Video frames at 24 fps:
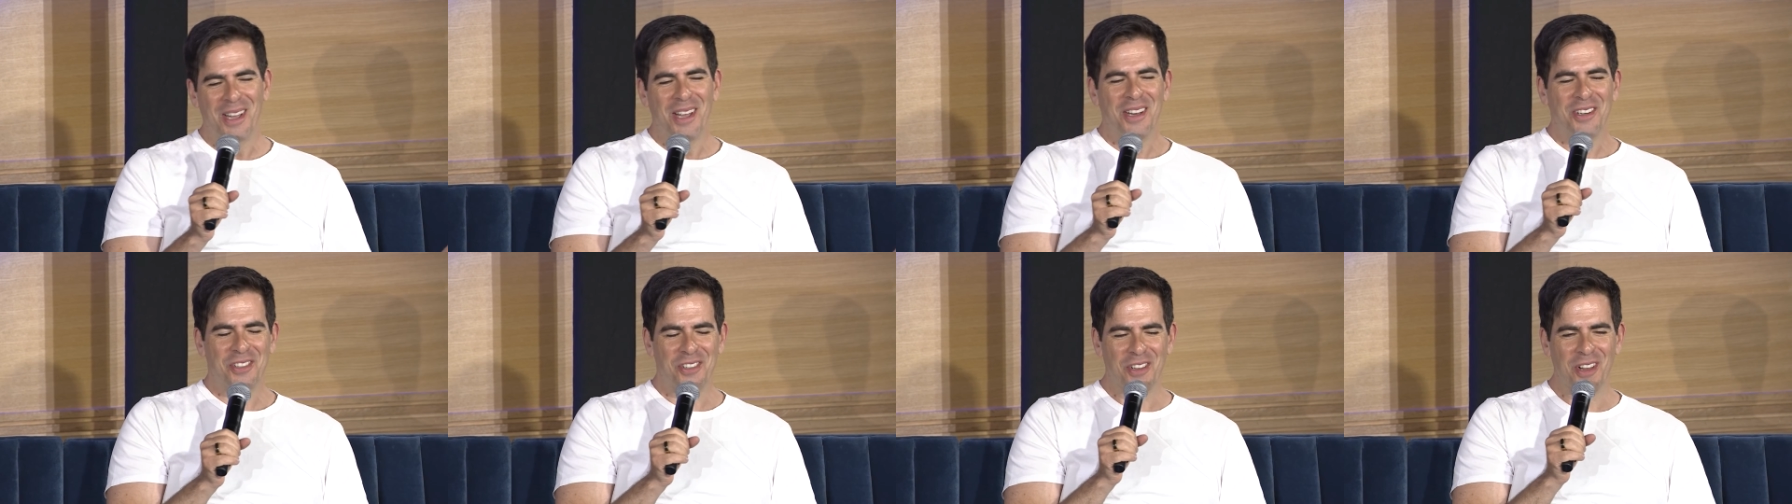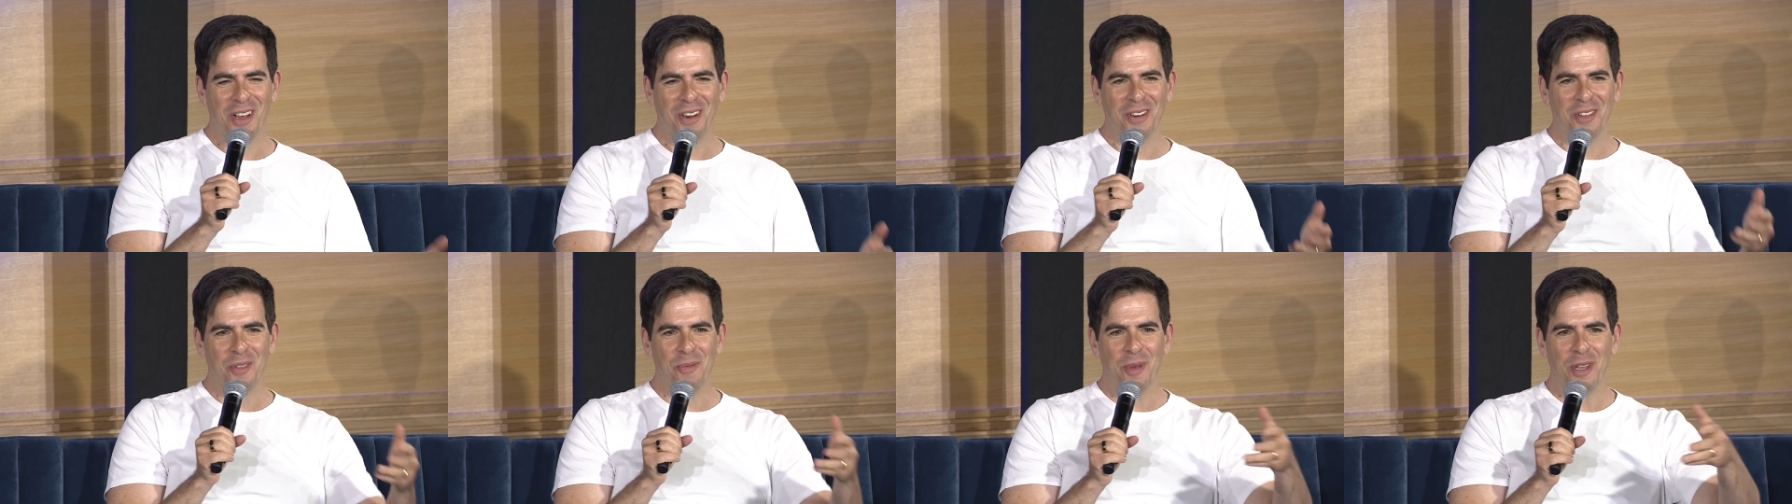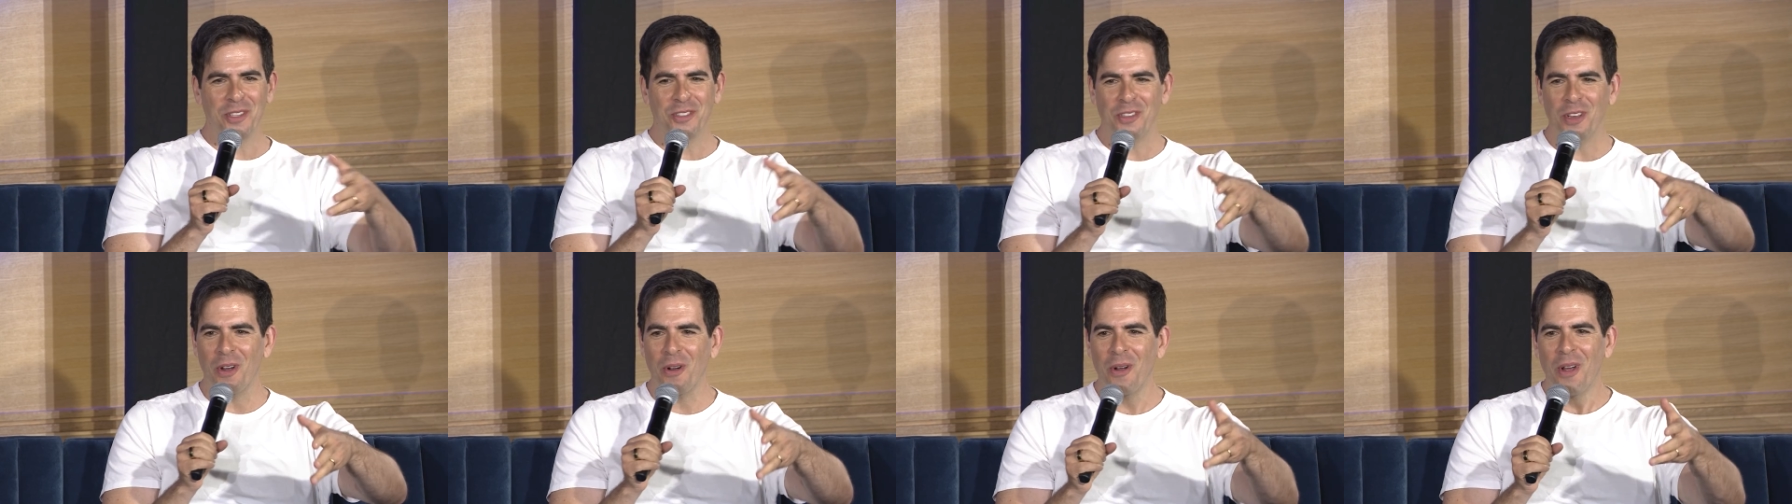She's younger than me,
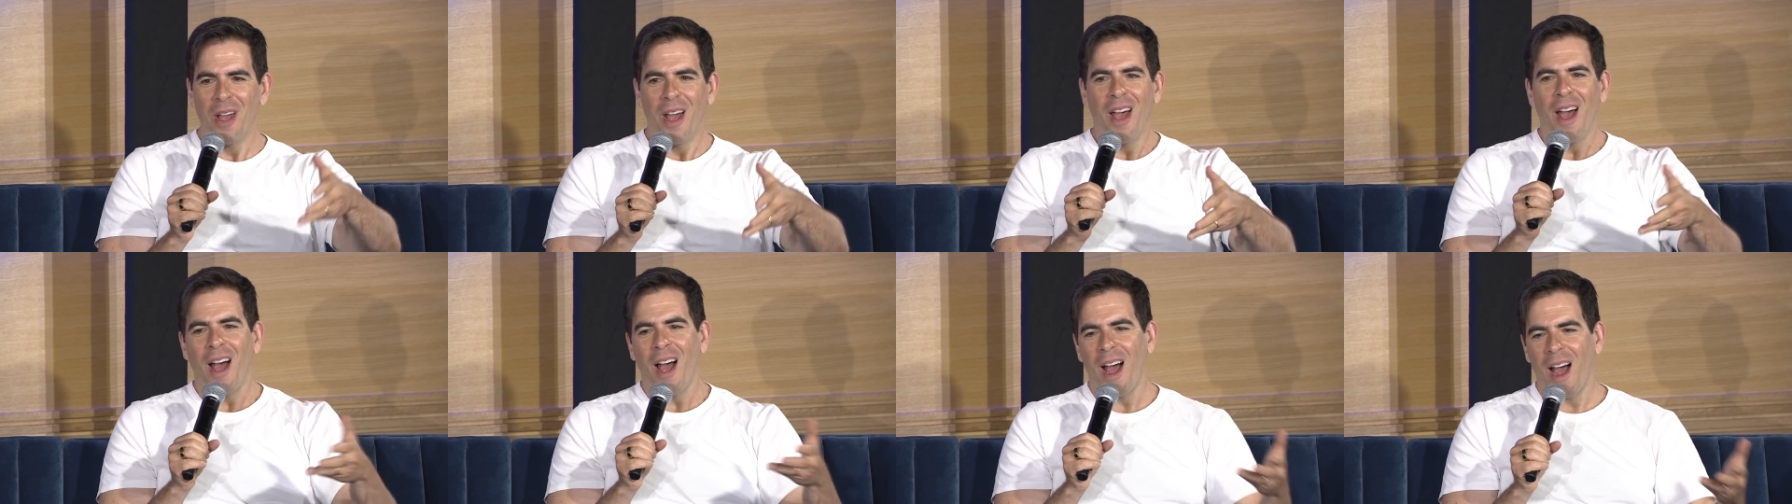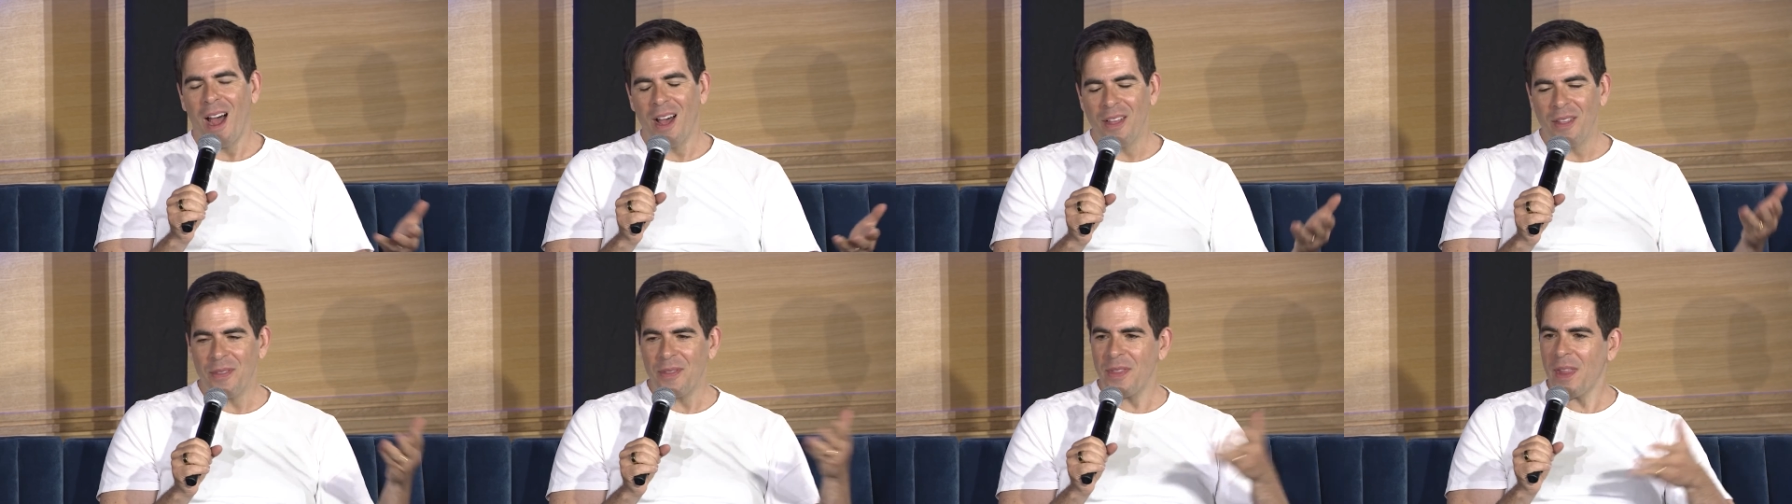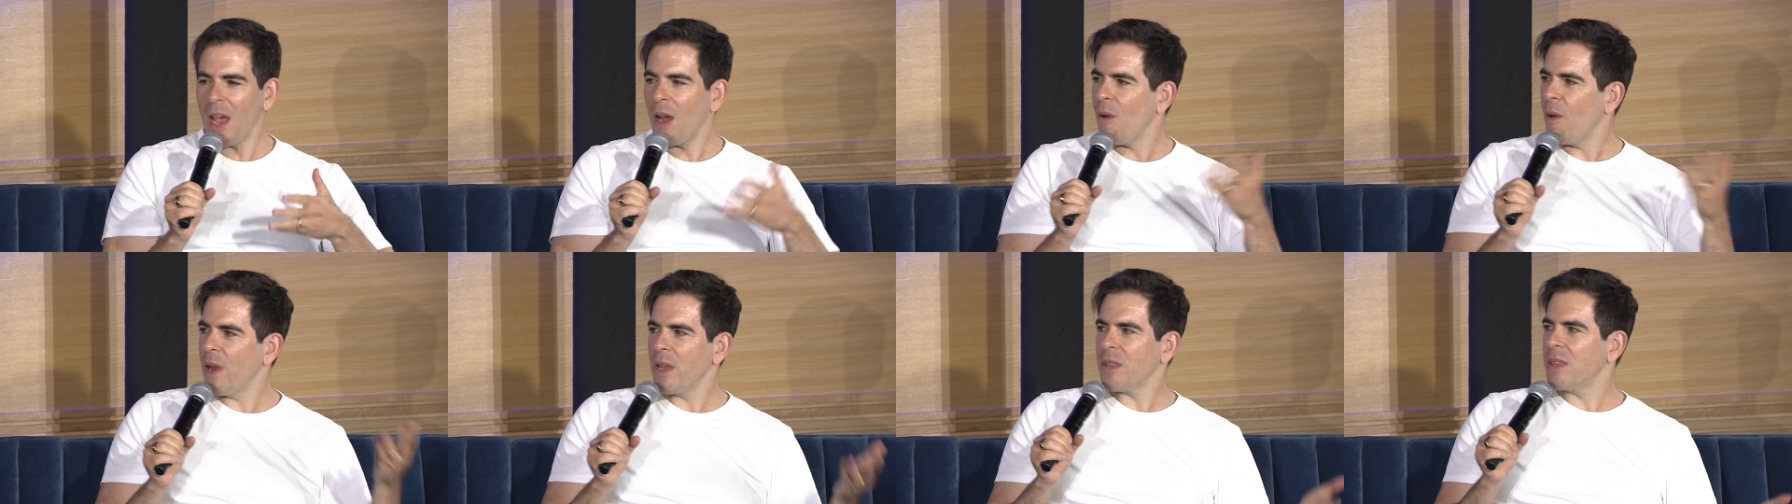so
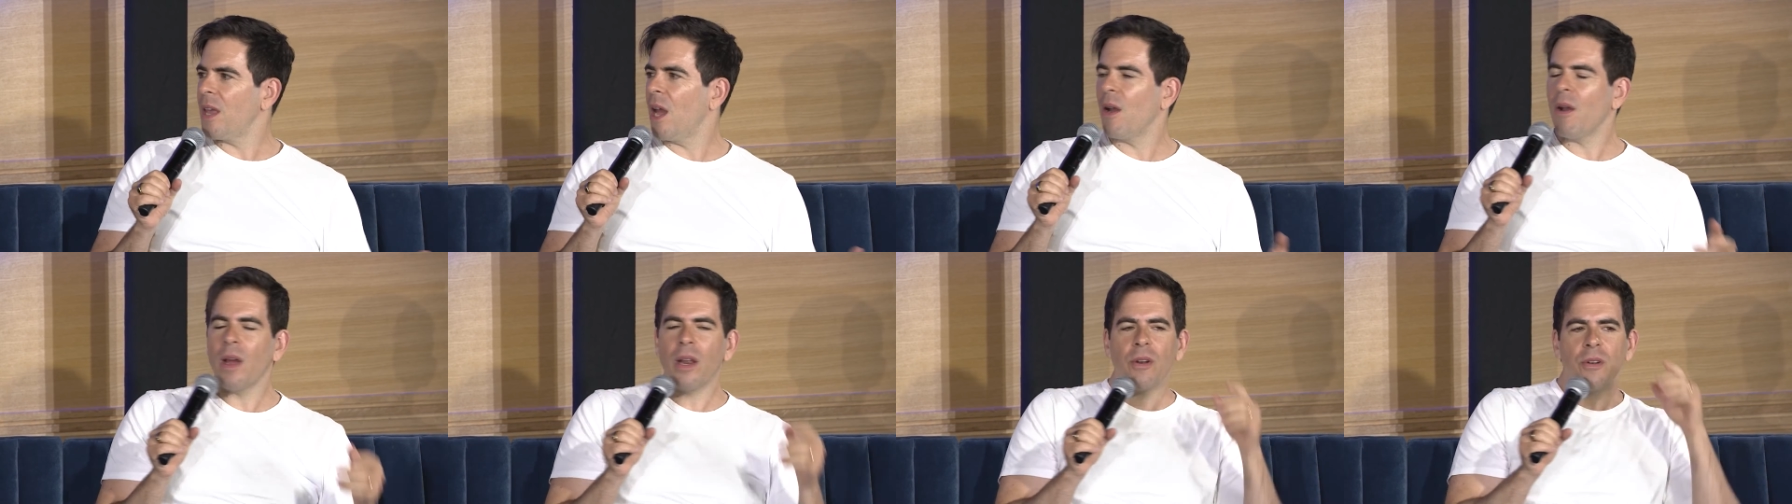now I